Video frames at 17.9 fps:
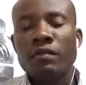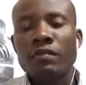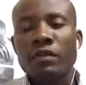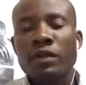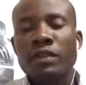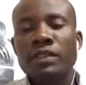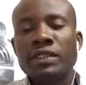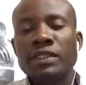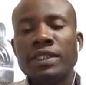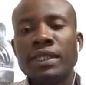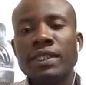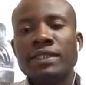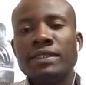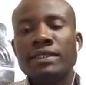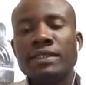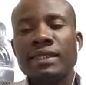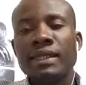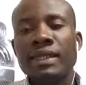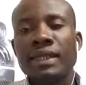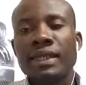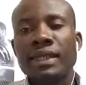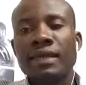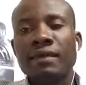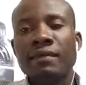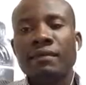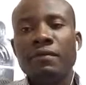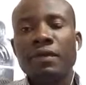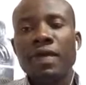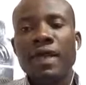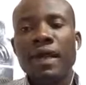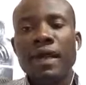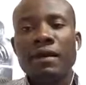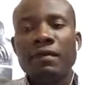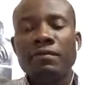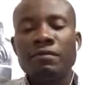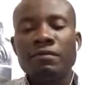for instance, we
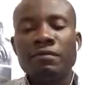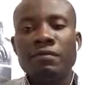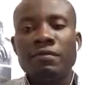have